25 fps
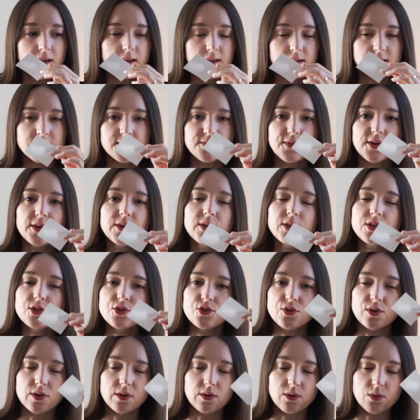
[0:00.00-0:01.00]
It's very
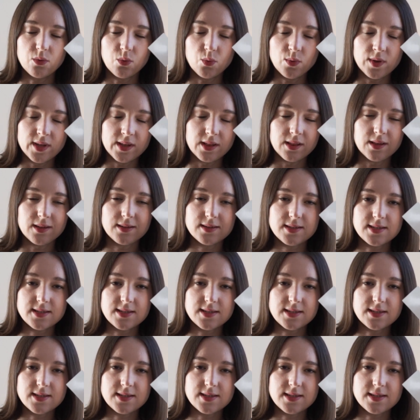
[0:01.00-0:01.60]
tranquil